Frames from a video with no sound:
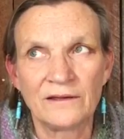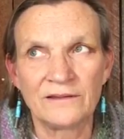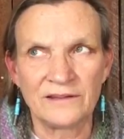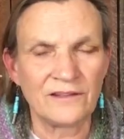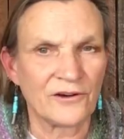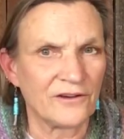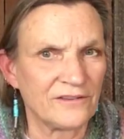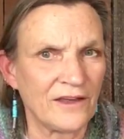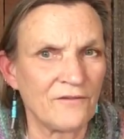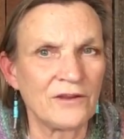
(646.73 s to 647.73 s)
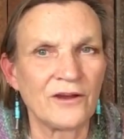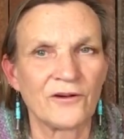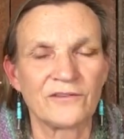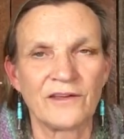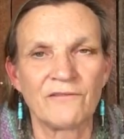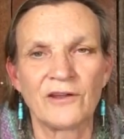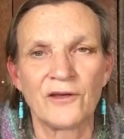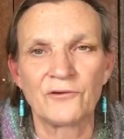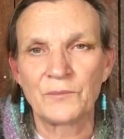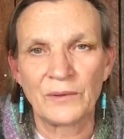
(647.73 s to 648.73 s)
it's either a 70 or
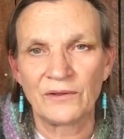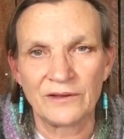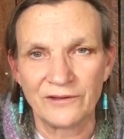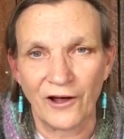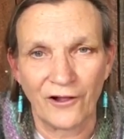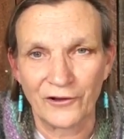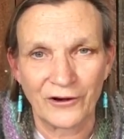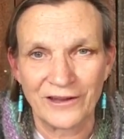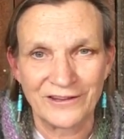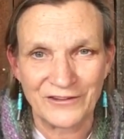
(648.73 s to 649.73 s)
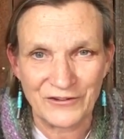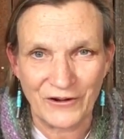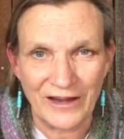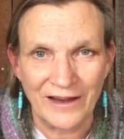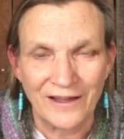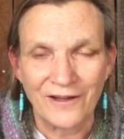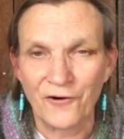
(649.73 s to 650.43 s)
$700 billion industry,